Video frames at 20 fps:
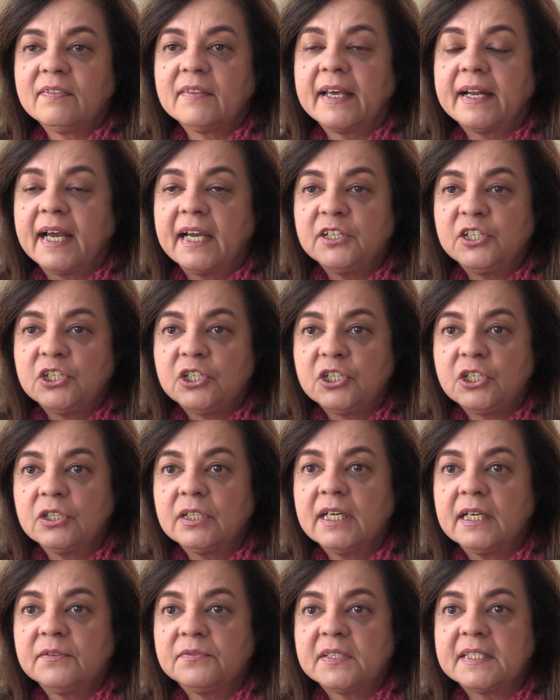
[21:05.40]
that I
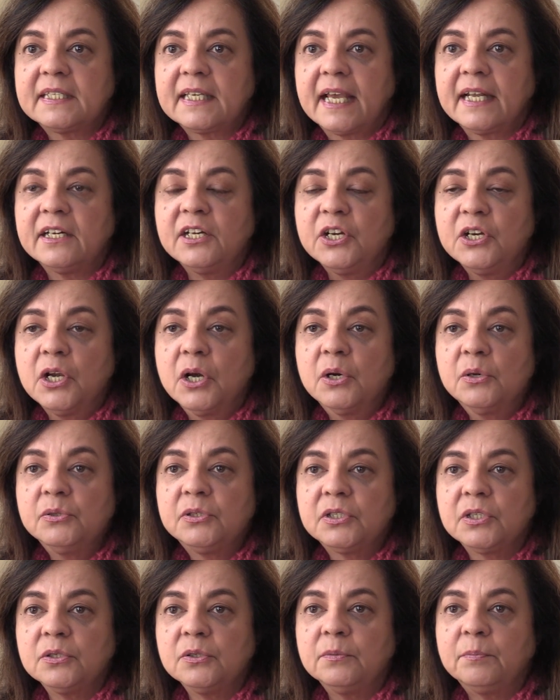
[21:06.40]
should have said no
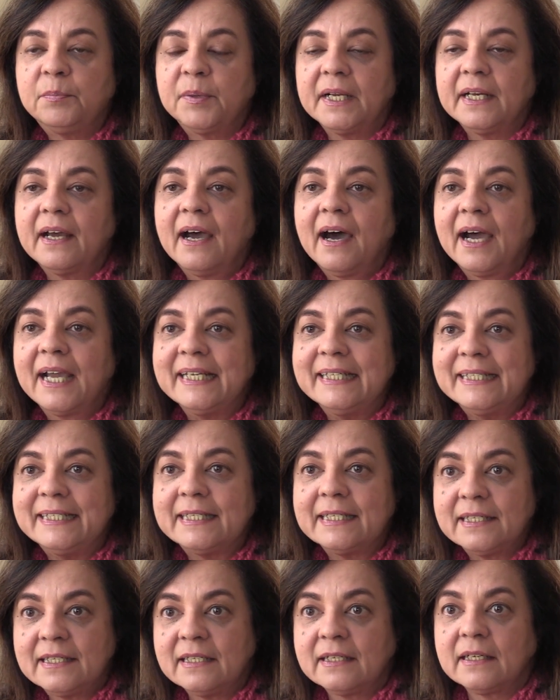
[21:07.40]
to, but I
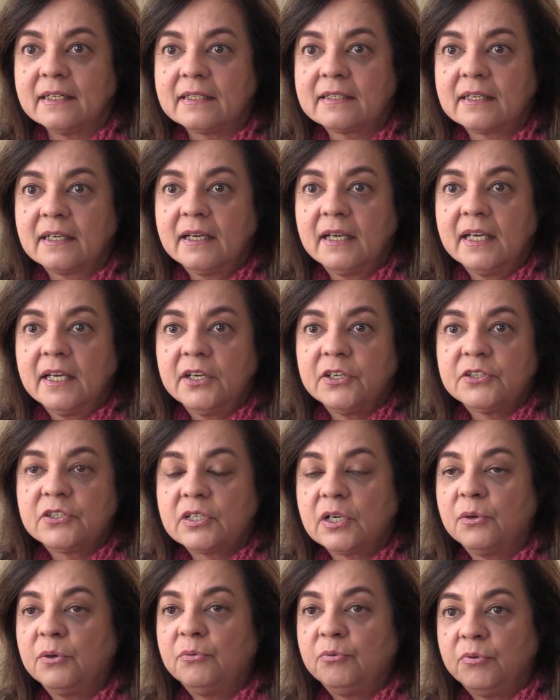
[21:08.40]
didn't.
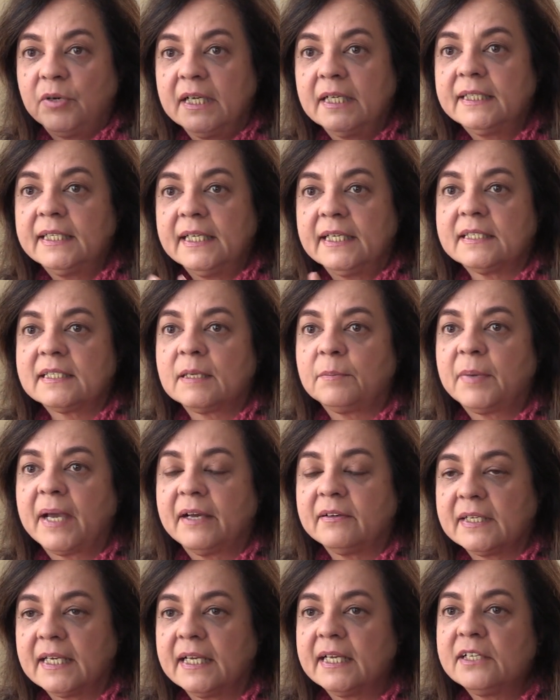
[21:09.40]
So, really, it's
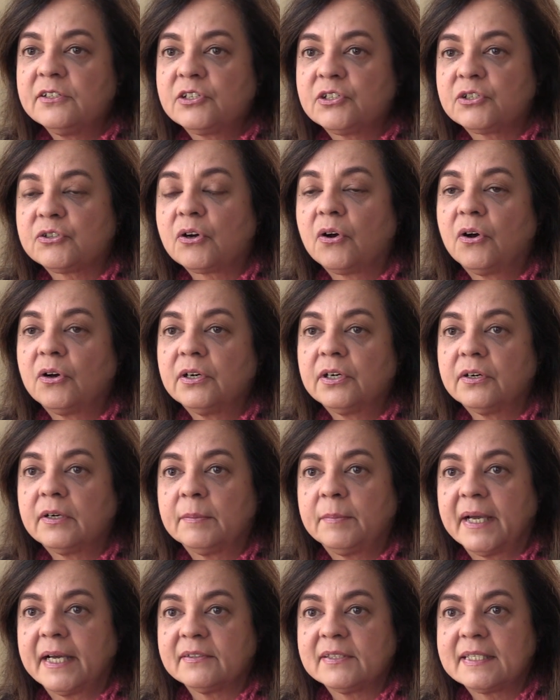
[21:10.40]
about getting stronger
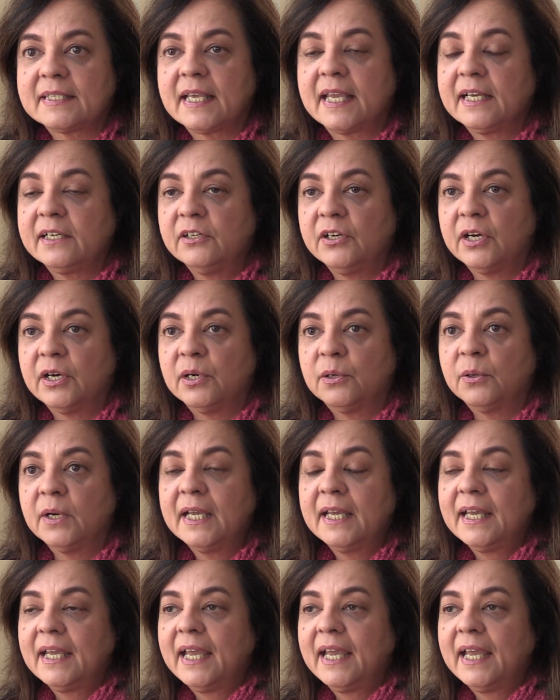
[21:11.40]
about saying no.